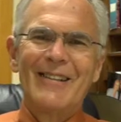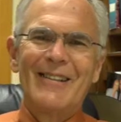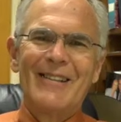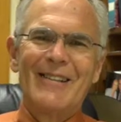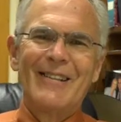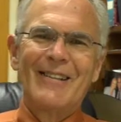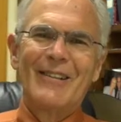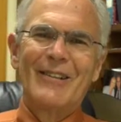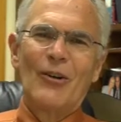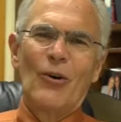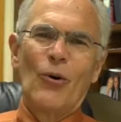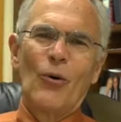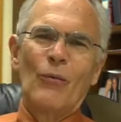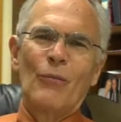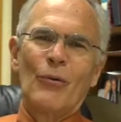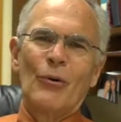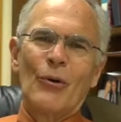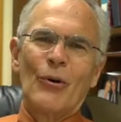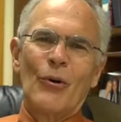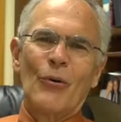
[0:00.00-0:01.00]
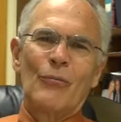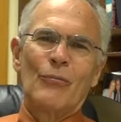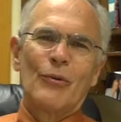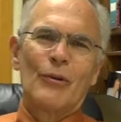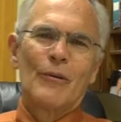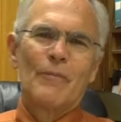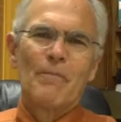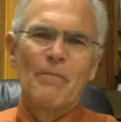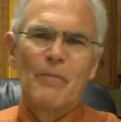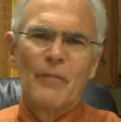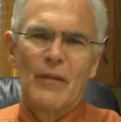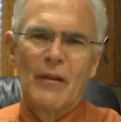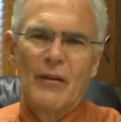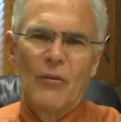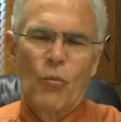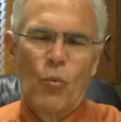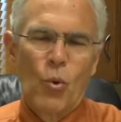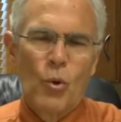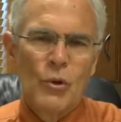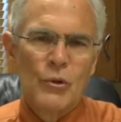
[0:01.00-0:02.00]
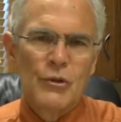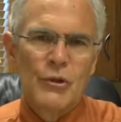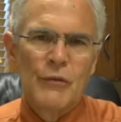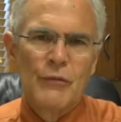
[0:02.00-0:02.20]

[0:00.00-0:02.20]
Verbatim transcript: uh, over and over. Words